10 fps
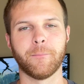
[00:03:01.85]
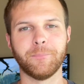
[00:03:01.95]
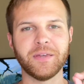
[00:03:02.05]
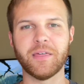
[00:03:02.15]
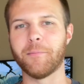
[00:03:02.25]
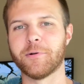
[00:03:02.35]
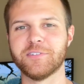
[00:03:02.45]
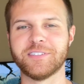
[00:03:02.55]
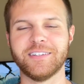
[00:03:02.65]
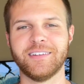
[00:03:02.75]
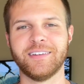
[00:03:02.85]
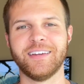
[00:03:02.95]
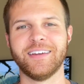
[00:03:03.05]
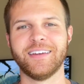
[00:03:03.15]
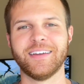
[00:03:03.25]
Be that person.
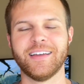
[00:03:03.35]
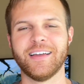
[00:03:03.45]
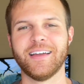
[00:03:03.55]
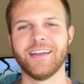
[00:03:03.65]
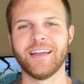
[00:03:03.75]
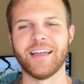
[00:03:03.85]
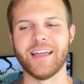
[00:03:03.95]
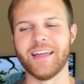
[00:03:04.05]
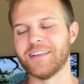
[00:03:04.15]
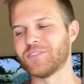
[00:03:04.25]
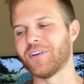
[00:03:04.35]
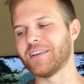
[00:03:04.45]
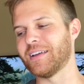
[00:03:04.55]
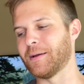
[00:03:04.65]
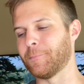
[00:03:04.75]
And it's
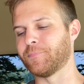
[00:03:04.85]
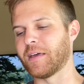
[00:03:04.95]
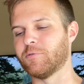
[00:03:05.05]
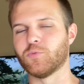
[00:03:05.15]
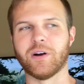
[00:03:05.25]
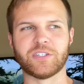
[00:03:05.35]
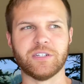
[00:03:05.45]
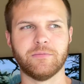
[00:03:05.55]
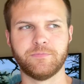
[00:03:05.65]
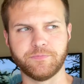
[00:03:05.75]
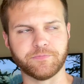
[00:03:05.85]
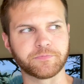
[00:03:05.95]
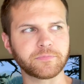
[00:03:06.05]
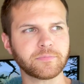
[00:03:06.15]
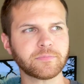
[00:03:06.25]
funny, I was watching
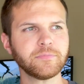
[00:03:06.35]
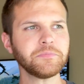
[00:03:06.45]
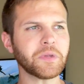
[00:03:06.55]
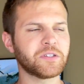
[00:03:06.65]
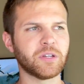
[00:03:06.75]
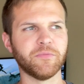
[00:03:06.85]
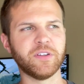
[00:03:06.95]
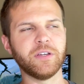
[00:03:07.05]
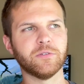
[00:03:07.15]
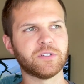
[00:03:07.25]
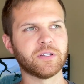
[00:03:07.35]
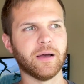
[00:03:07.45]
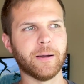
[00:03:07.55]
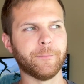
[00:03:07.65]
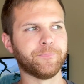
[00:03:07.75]
some videos,
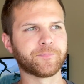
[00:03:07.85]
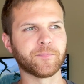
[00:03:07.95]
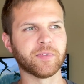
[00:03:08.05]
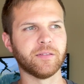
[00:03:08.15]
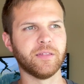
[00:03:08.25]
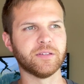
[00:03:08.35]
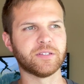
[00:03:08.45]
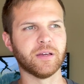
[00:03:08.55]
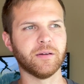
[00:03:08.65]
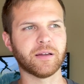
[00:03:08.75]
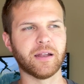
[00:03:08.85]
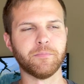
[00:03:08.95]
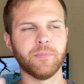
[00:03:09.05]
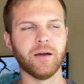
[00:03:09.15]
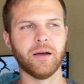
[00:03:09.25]
this
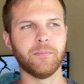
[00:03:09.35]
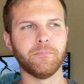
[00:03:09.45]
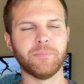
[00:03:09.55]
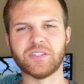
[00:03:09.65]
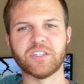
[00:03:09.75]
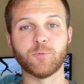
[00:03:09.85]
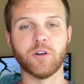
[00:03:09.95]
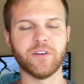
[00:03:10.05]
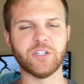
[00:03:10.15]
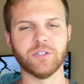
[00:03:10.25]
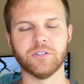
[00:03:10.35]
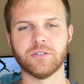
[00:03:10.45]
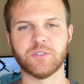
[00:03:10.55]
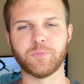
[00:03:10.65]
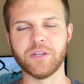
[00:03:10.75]
business motivational
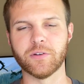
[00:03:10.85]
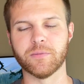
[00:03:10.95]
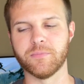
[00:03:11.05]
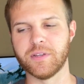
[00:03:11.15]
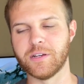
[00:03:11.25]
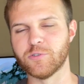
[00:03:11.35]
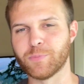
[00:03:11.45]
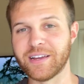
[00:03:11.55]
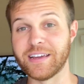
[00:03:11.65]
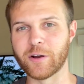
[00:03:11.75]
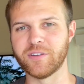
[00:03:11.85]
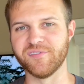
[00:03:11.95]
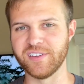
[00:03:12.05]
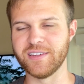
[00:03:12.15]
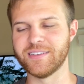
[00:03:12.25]
speaker, he goes by Gary
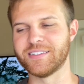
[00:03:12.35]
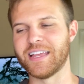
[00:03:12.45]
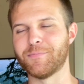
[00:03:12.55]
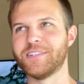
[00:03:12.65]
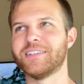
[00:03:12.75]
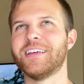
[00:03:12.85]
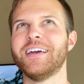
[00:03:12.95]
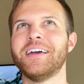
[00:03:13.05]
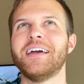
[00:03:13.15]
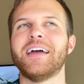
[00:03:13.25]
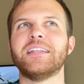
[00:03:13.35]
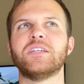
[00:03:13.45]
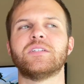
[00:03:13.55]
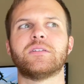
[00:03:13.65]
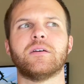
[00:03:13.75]
V, his name is, and
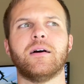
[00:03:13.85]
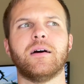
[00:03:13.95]
his